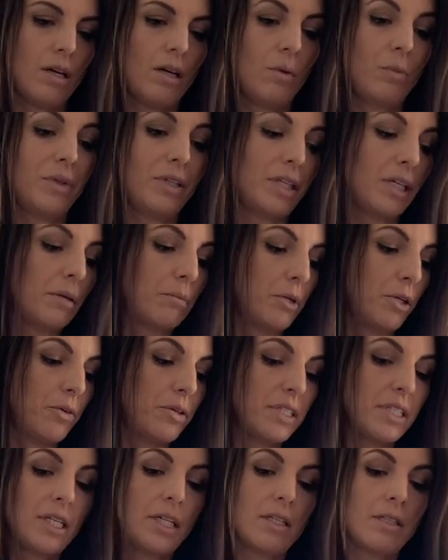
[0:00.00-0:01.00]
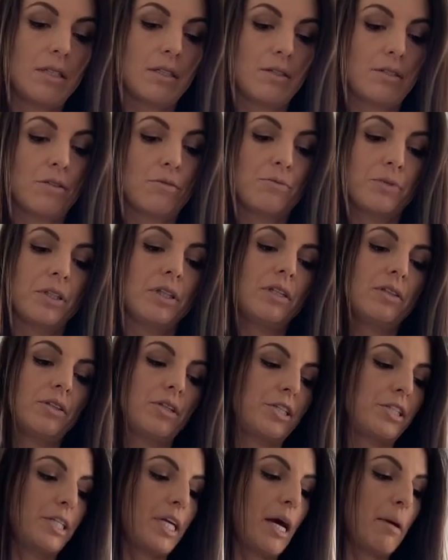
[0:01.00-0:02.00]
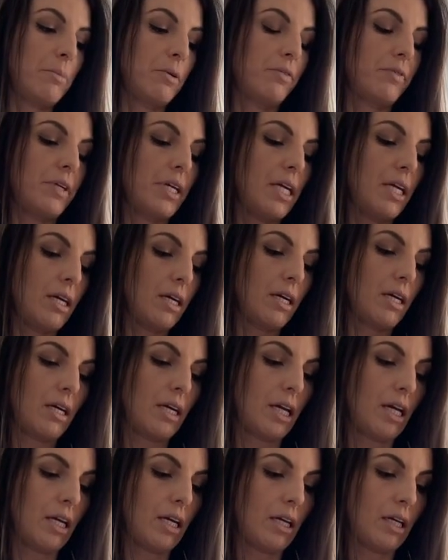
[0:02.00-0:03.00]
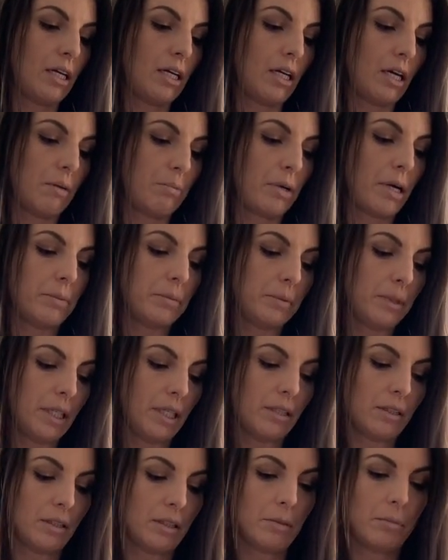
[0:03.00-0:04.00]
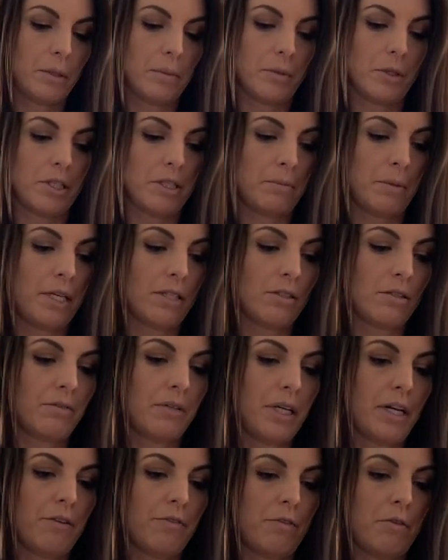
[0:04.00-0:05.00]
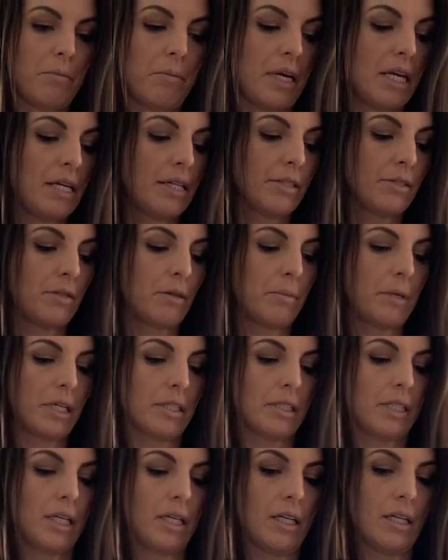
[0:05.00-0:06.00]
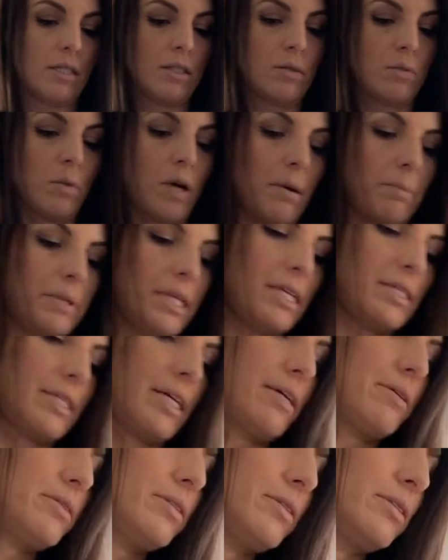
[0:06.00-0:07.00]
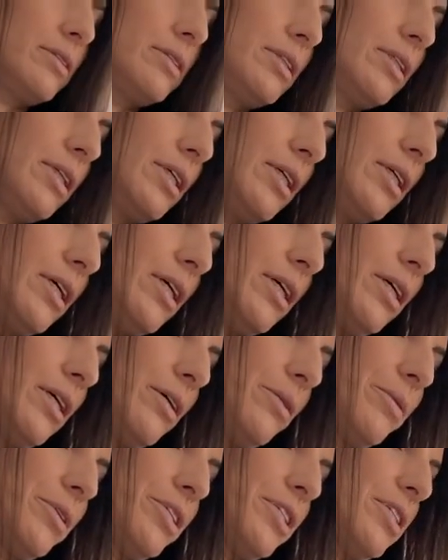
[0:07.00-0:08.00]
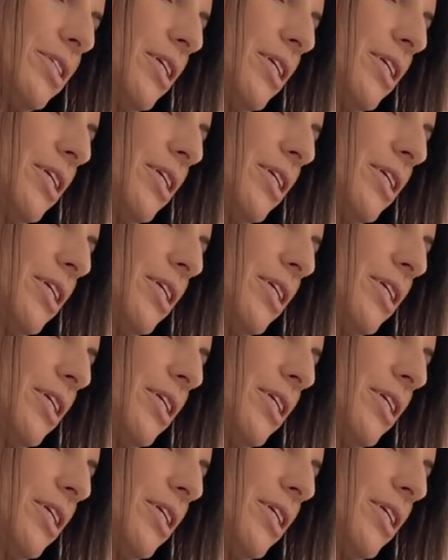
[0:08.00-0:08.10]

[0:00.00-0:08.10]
One thing I'm noticing is there's a really large gap over here, and I probably need a little bit more space over here for meat, so I'm actually gonna swap these out, which is